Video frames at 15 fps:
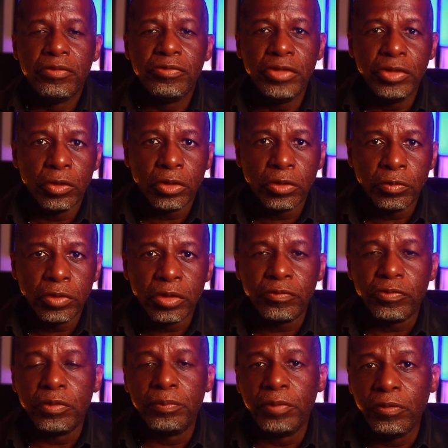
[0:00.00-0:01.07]
The artwork
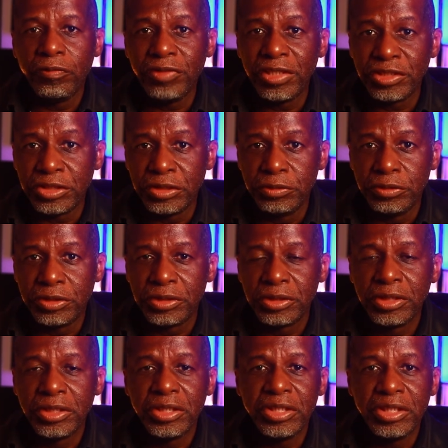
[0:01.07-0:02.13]
for both issues
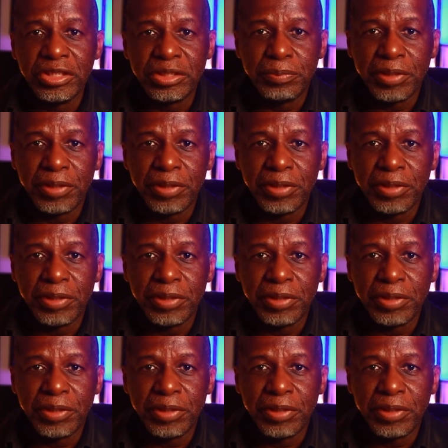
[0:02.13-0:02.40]
is